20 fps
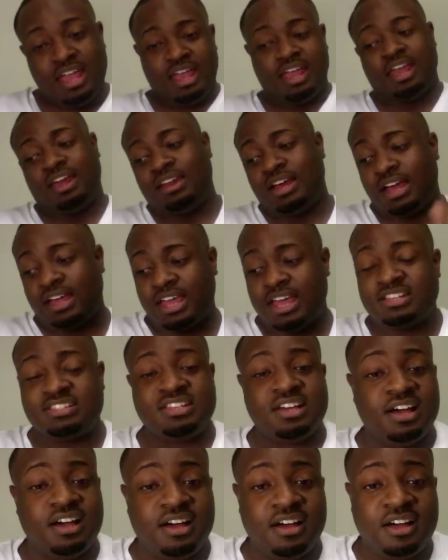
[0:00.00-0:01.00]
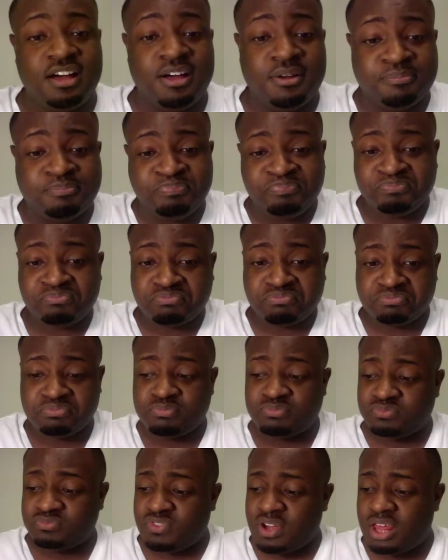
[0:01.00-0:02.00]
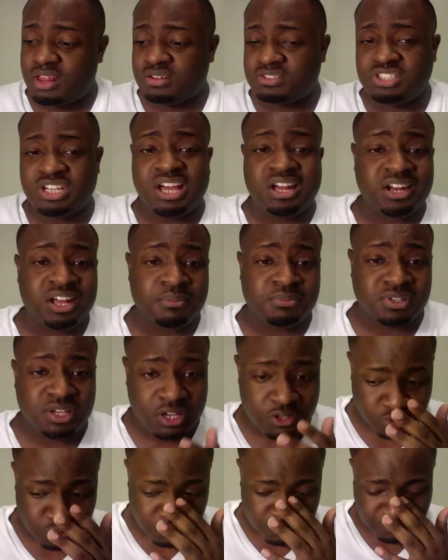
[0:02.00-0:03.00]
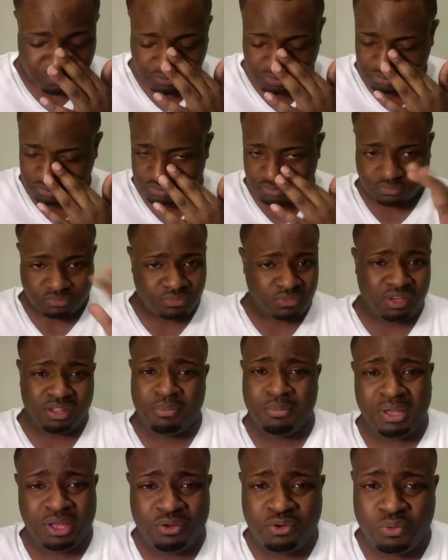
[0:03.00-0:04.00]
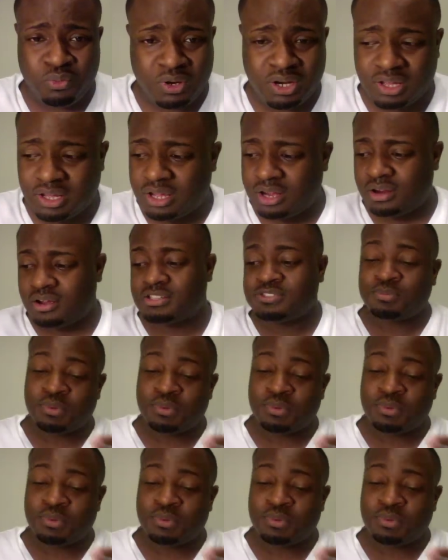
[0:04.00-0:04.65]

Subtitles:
And I guess her father of child name is Andrew. I mean, who really cares?